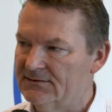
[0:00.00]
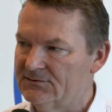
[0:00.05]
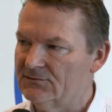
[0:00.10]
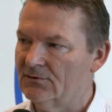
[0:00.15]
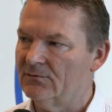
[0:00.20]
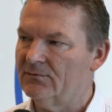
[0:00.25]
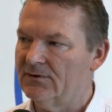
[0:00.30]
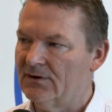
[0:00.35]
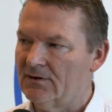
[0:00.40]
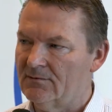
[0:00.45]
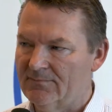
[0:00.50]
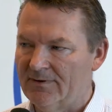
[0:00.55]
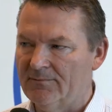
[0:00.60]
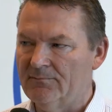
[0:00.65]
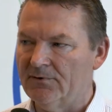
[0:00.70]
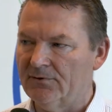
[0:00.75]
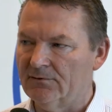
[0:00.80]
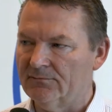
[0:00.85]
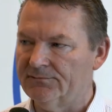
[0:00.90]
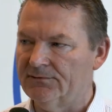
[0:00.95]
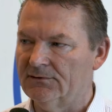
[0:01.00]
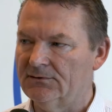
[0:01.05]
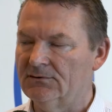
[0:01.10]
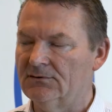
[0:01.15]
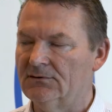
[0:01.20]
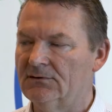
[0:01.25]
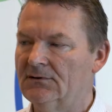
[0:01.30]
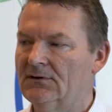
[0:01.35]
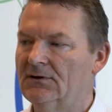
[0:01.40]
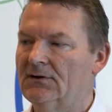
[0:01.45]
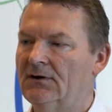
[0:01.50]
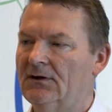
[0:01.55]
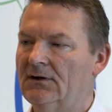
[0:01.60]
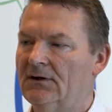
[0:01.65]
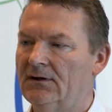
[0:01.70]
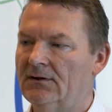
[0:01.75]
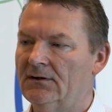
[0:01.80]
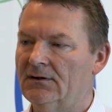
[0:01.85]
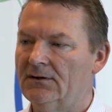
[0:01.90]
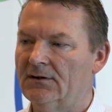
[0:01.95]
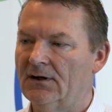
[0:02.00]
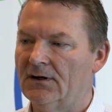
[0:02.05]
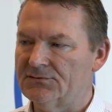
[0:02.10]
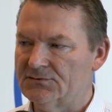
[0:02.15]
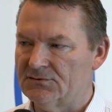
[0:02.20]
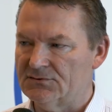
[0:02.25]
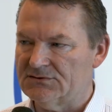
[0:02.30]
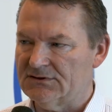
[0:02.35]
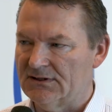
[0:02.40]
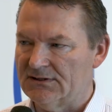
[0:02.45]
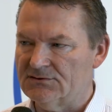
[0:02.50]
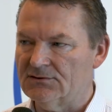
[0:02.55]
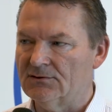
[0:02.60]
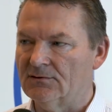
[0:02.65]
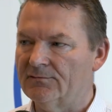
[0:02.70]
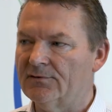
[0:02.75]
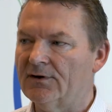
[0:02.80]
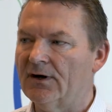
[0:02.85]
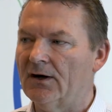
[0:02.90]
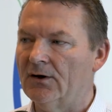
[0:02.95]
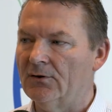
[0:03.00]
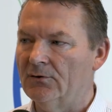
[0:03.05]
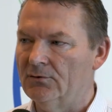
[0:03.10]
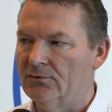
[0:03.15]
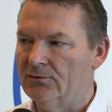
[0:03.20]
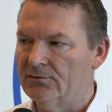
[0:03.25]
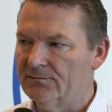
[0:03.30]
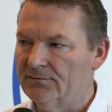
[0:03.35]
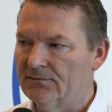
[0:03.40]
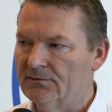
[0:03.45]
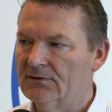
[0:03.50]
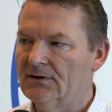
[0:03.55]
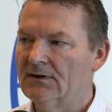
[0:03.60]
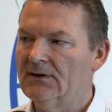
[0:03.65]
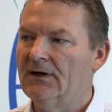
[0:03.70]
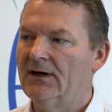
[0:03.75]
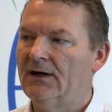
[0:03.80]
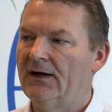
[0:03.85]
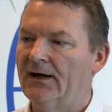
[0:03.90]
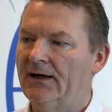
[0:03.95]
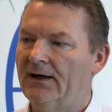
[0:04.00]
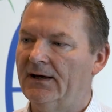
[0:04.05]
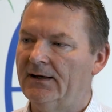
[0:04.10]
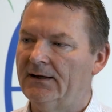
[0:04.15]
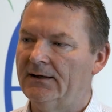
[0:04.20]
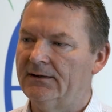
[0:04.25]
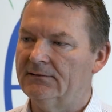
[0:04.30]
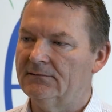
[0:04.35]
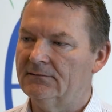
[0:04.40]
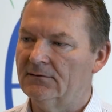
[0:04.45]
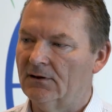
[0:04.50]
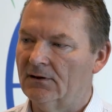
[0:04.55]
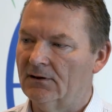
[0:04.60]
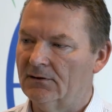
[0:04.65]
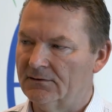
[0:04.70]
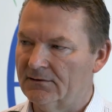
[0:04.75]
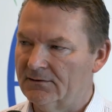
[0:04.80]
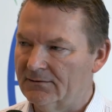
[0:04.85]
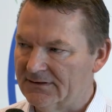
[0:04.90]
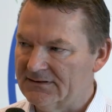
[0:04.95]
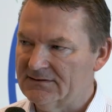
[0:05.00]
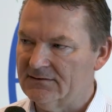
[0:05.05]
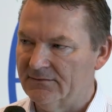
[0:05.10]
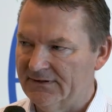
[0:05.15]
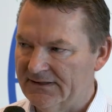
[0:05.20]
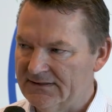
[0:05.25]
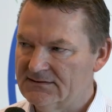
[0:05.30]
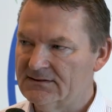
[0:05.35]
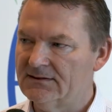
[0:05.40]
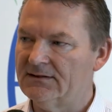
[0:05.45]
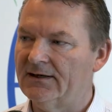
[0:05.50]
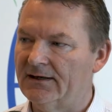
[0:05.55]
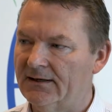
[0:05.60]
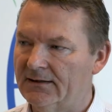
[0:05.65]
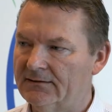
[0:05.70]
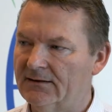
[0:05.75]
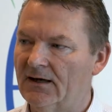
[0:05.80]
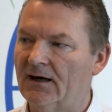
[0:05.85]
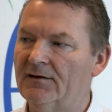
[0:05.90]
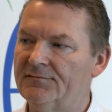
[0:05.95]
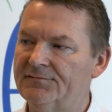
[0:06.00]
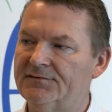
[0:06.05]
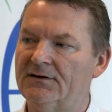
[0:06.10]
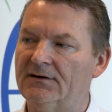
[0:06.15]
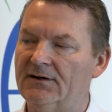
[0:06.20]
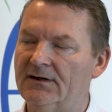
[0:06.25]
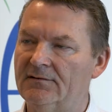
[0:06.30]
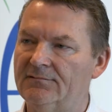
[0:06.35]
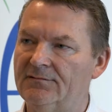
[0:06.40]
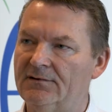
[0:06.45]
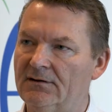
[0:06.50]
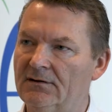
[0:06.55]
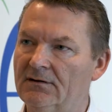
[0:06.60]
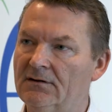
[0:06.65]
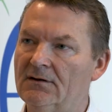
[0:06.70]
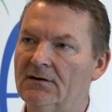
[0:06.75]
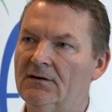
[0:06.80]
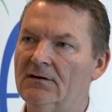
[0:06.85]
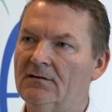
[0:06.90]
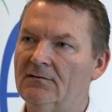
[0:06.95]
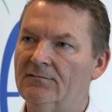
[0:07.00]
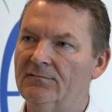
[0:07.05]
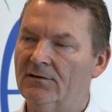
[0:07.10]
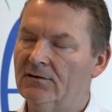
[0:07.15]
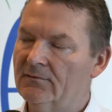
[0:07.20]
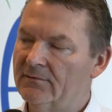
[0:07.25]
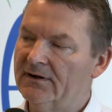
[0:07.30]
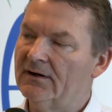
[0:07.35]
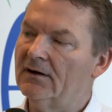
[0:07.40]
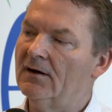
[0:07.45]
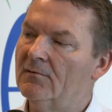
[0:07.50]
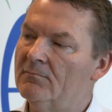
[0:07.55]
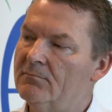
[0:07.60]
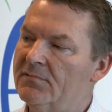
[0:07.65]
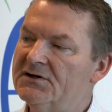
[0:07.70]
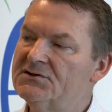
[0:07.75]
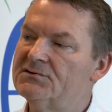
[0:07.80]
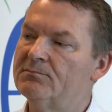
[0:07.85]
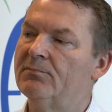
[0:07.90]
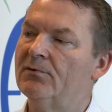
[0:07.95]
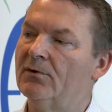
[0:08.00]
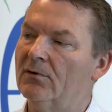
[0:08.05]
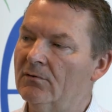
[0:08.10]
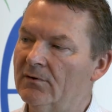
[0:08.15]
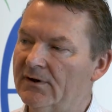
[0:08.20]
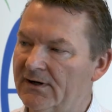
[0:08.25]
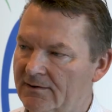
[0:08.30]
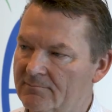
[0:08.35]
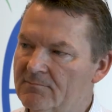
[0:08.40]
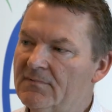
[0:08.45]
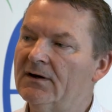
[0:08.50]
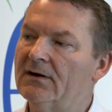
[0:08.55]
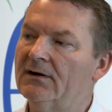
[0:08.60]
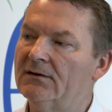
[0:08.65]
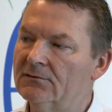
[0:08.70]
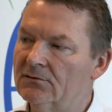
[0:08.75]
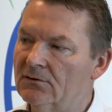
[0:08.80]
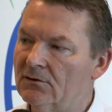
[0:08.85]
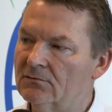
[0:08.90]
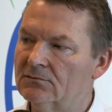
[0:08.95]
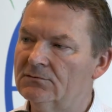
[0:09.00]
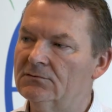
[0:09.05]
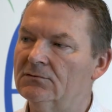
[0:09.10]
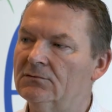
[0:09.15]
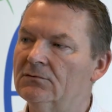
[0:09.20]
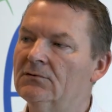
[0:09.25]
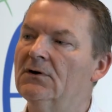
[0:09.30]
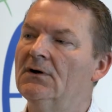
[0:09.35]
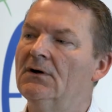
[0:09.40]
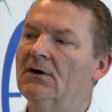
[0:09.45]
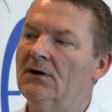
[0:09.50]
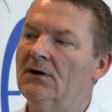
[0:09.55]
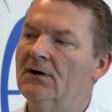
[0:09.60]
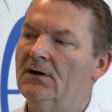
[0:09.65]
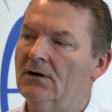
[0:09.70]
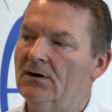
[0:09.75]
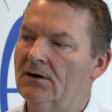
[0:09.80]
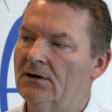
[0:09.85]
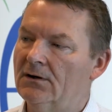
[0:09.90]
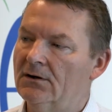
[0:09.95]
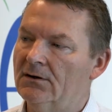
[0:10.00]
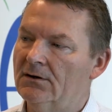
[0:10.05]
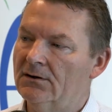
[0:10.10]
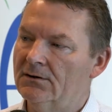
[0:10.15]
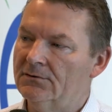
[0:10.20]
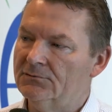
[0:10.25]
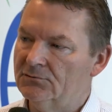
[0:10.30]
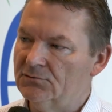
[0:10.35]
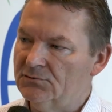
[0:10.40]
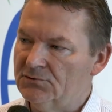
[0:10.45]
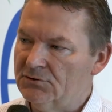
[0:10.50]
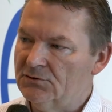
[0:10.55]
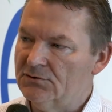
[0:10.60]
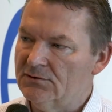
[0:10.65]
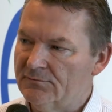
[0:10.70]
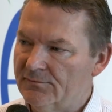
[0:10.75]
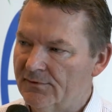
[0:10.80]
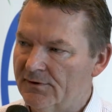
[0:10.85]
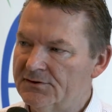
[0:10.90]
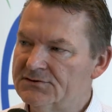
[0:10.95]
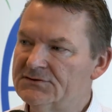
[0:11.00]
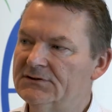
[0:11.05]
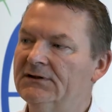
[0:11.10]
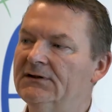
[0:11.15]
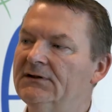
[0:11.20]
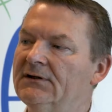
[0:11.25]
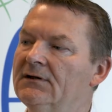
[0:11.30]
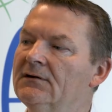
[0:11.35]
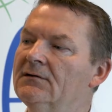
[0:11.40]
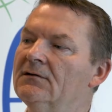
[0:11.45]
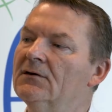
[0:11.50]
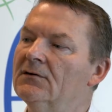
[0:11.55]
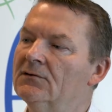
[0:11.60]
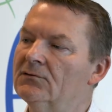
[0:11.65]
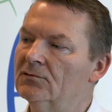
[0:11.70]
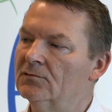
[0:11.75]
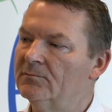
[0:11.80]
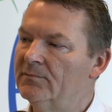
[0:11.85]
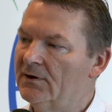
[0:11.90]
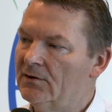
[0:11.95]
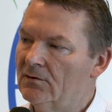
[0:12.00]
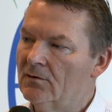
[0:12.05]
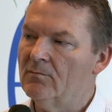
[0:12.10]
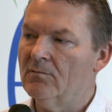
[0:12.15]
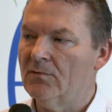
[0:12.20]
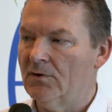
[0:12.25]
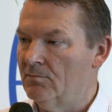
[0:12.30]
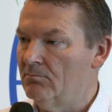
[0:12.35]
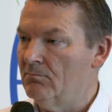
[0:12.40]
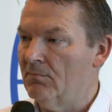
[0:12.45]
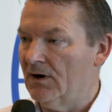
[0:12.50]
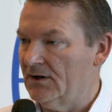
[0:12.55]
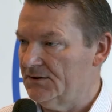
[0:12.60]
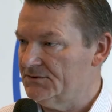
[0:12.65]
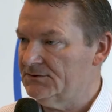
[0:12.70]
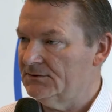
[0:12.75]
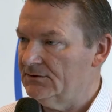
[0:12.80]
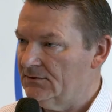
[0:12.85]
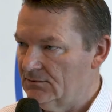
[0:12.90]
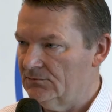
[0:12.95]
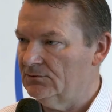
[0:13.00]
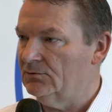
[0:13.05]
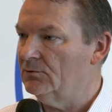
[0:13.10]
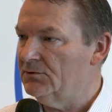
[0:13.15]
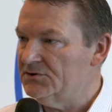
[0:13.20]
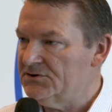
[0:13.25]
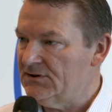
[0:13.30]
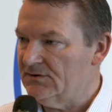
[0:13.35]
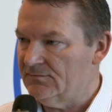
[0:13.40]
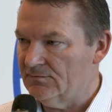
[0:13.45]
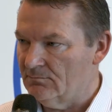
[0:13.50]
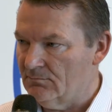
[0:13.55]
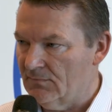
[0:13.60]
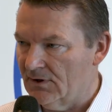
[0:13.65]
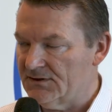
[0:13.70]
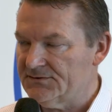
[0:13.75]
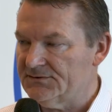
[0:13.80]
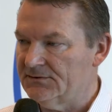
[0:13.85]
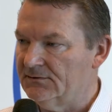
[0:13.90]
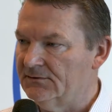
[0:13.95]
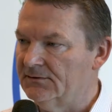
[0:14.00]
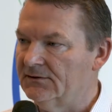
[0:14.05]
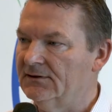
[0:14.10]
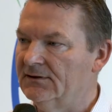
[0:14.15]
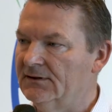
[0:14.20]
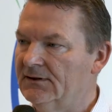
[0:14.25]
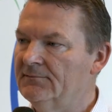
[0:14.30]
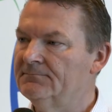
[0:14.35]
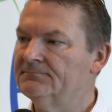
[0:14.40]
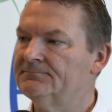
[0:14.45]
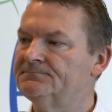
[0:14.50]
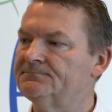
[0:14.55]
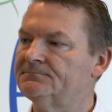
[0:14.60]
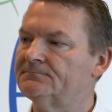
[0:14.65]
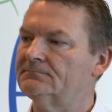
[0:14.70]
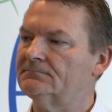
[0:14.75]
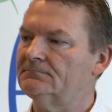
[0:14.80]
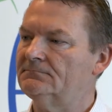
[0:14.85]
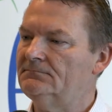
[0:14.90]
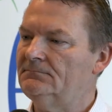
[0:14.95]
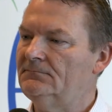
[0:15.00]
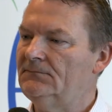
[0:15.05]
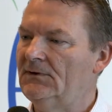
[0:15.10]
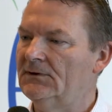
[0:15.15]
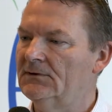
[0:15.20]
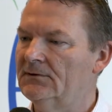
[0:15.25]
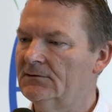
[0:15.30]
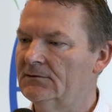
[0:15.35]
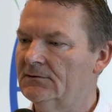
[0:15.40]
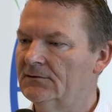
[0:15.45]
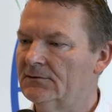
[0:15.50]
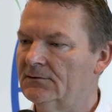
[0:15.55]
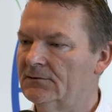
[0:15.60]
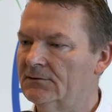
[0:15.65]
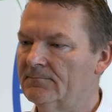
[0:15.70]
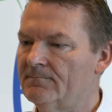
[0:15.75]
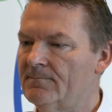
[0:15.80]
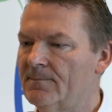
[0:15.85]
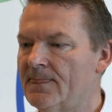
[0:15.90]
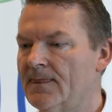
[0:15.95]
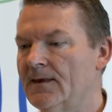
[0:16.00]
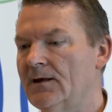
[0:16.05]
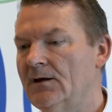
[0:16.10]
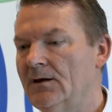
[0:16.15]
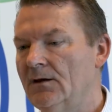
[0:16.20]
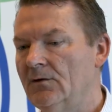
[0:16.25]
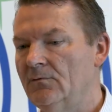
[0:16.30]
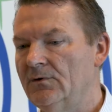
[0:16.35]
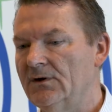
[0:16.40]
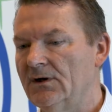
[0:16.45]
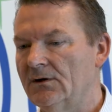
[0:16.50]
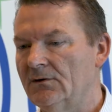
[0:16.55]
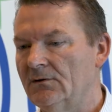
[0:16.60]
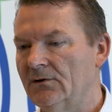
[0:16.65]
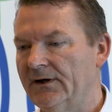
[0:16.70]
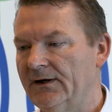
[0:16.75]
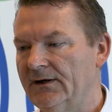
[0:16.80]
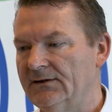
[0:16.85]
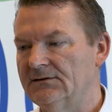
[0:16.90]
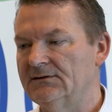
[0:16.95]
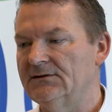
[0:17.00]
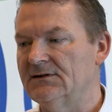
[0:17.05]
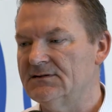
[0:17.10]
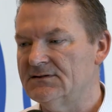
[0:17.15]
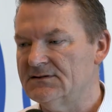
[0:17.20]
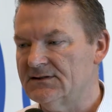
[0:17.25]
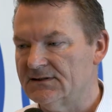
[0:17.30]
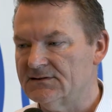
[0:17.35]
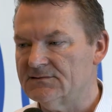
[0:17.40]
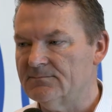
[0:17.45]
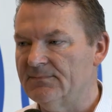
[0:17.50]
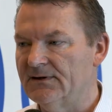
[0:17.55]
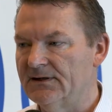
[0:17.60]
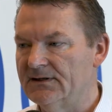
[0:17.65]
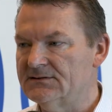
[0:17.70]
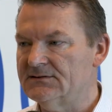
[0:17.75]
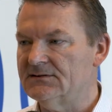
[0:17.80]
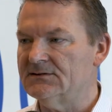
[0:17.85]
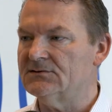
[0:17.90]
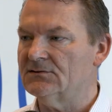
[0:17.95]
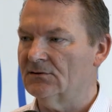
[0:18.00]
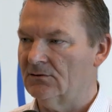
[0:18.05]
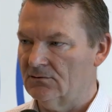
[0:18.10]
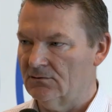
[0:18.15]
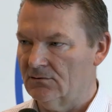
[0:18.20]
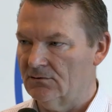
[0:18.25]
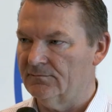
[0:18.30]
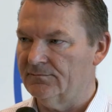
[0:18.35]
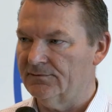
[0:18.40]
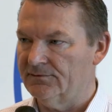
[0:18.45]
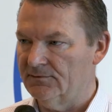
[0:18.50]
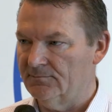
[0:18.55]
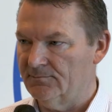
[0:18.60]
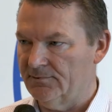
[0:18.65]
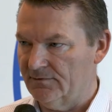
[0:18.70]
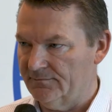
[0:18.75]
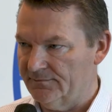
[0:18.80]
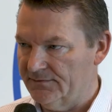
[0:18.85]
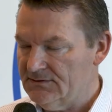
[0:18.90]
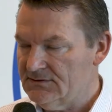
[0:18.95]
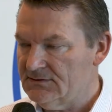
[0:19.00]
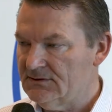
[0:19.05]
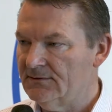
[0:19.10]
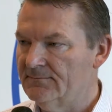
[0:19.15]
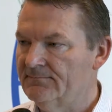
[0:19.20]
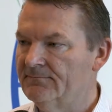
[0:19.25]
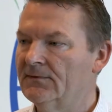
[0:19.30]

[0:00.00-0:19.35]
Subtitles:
So we are a member of the Association of KU Leuven, and our graduates can, after having following a bridge program, can go to the university to become a master, to achieve a master degree. We are located in 6 places all over the province.